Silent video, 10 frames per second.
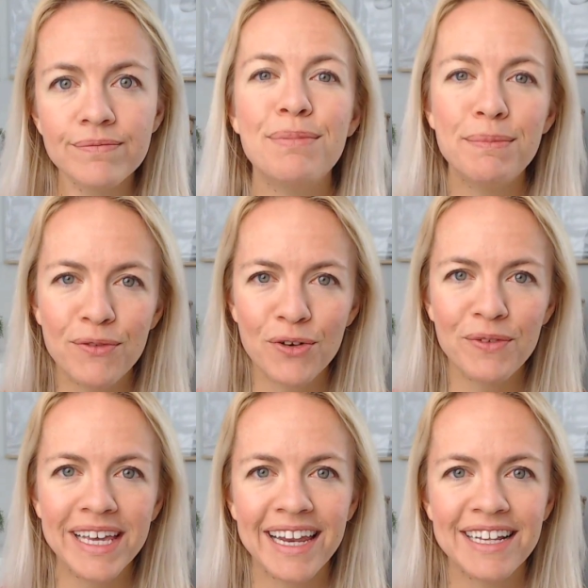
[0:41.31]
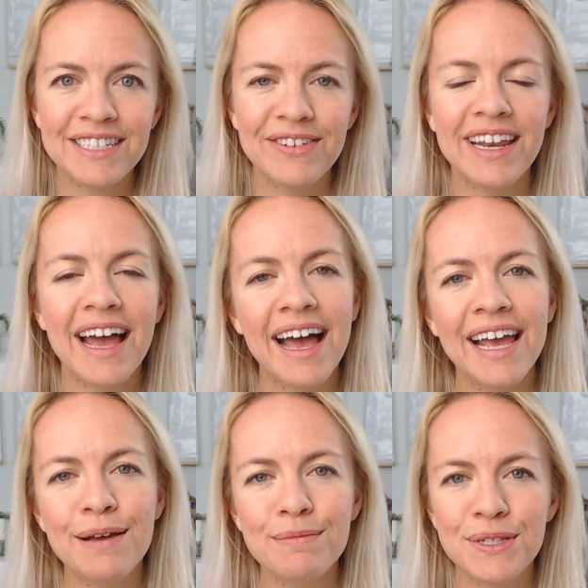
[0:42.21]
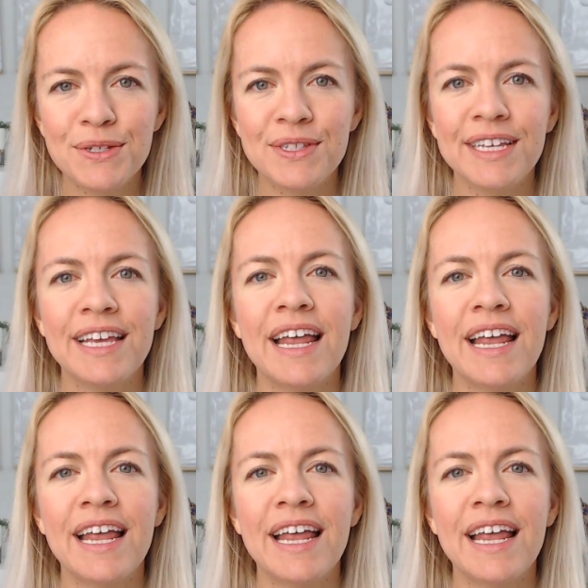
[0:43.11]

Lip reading: But before we get into it, hi, I'm Susie,